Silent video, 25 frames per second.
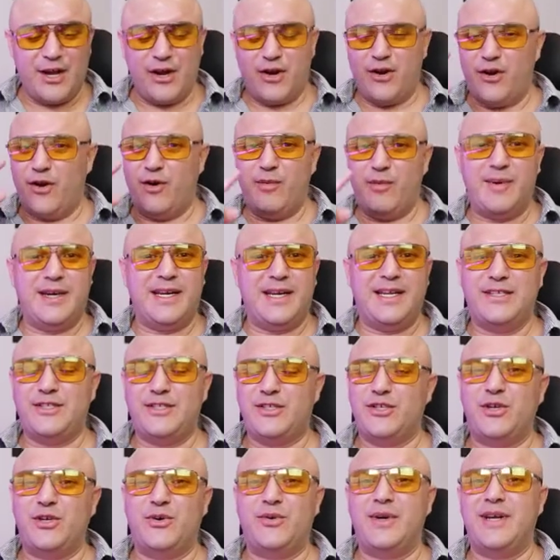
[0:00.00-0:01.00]
Nobody's
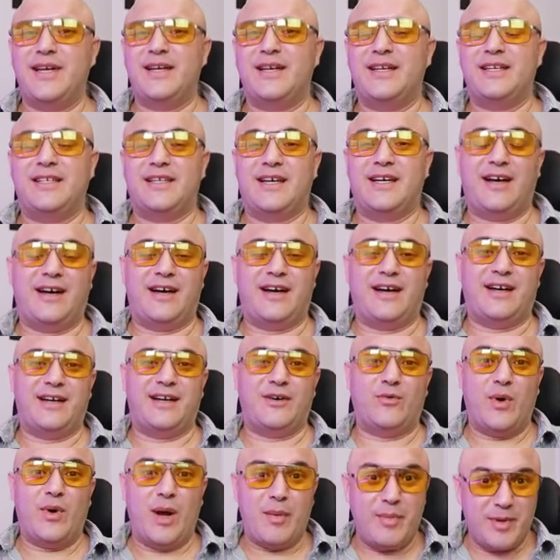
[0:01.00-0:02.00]
doing
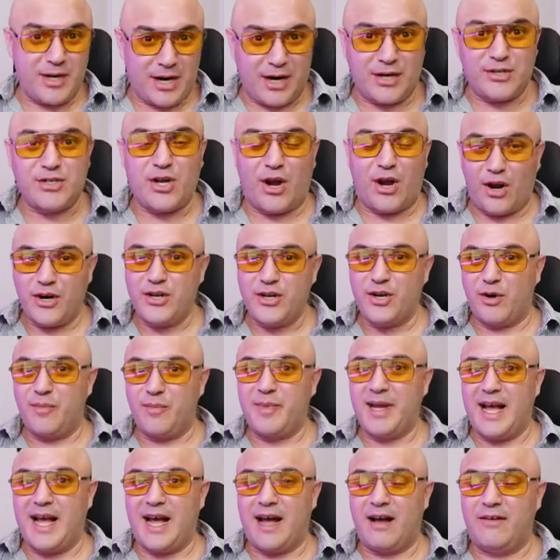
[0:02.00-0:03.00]
webinars on your
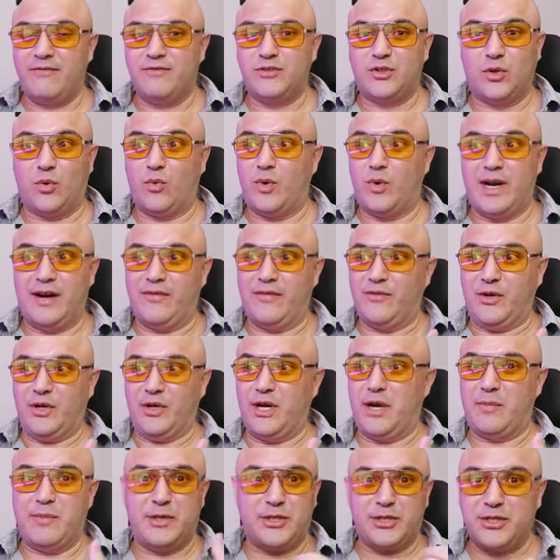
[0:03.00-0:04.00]
behalf. So whatever
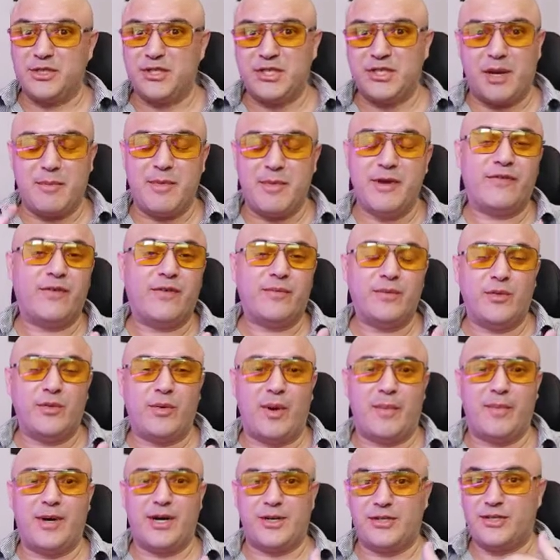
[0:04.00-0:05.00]
commissions come in from the
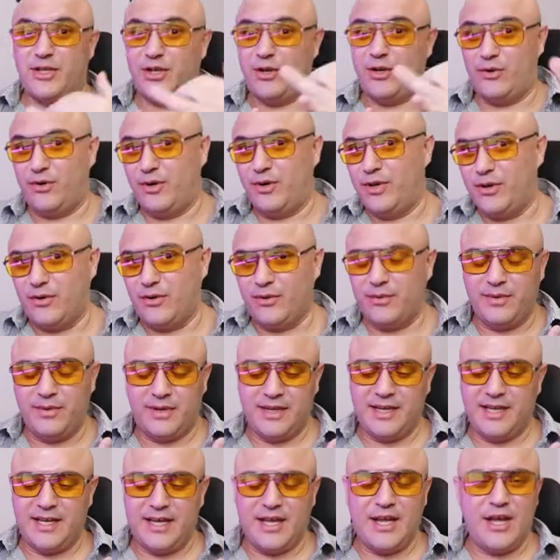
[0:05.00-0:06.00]
webinars, they go to you.
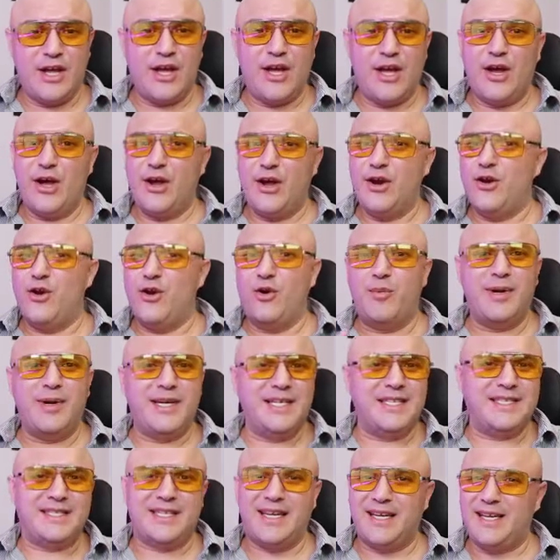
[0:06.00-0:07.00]

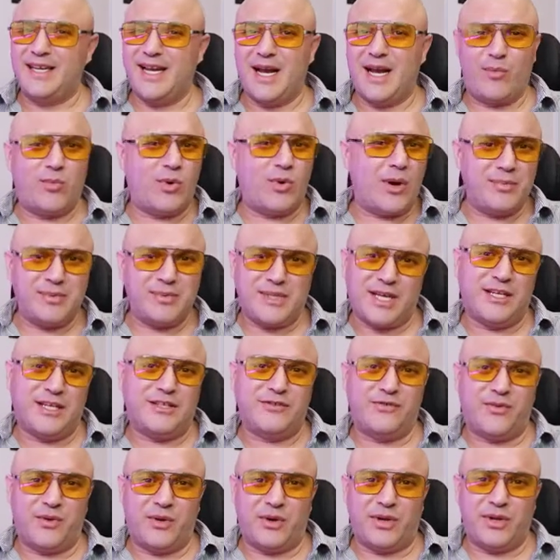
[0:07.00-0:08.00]
Nobody's setting up websites
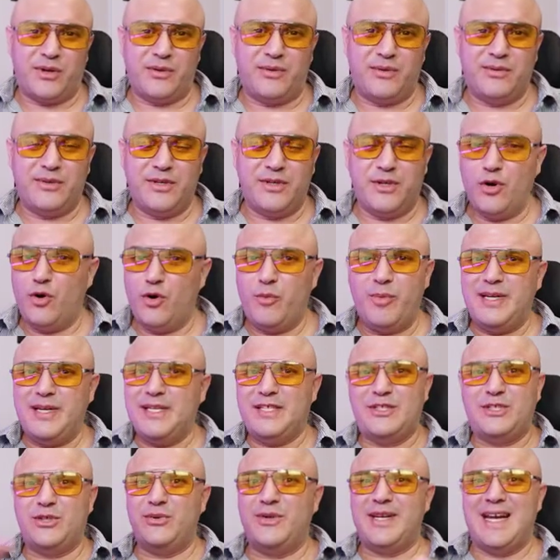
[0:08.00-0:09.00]
for you.
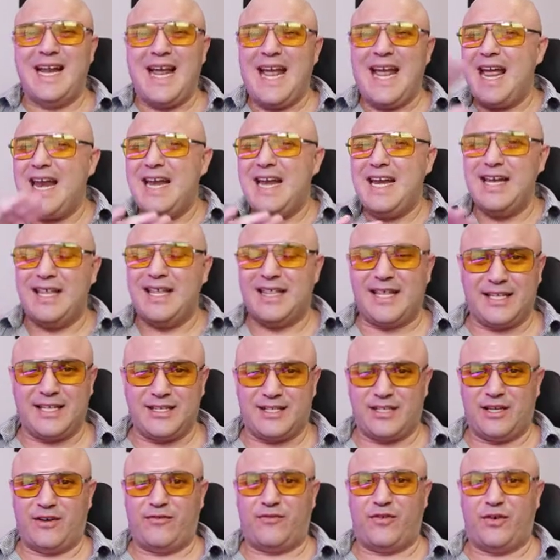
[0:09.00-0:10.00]
Nobody's doing any of that
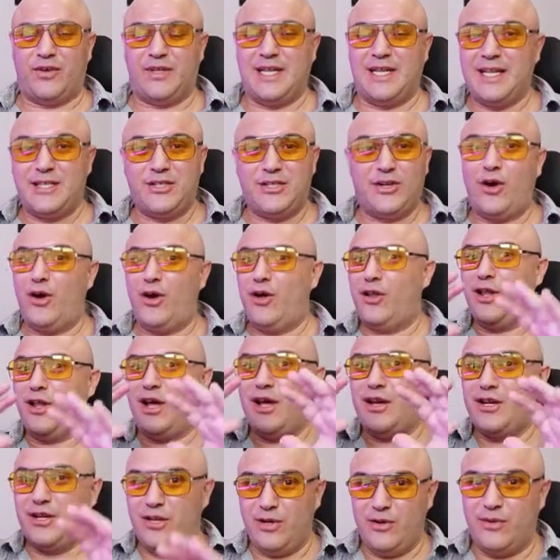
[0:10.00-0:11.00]
stuff for you. That's all
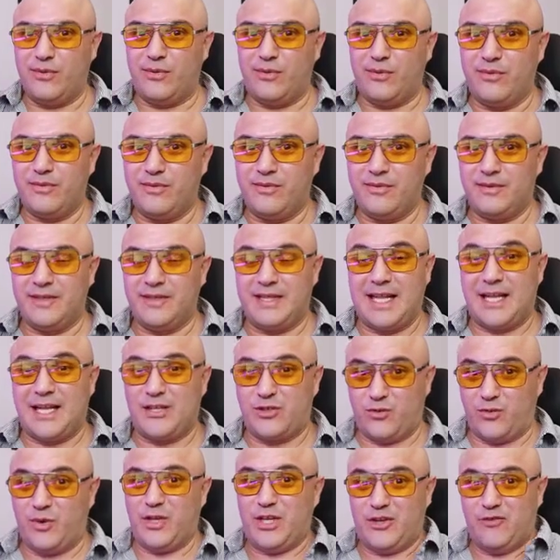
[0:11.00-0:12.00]
on you.
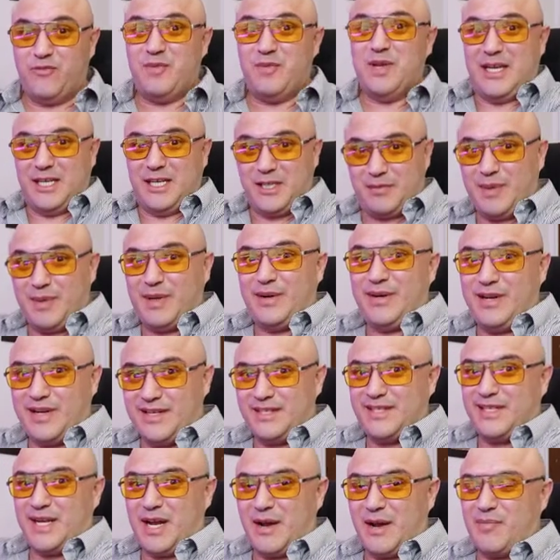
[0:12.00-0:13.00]
That's what you've been
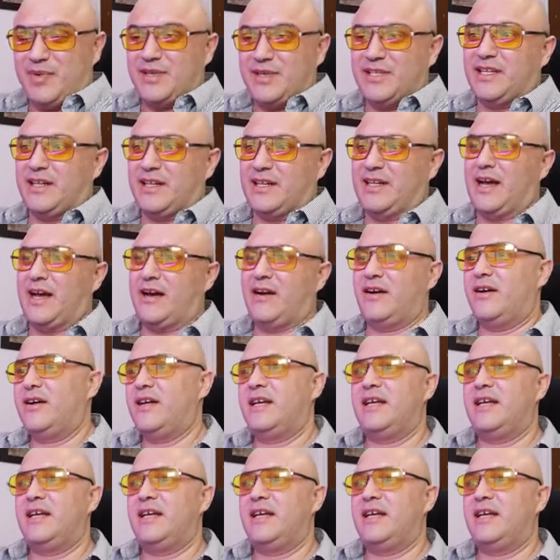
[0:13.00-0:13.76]
experiencing up until now.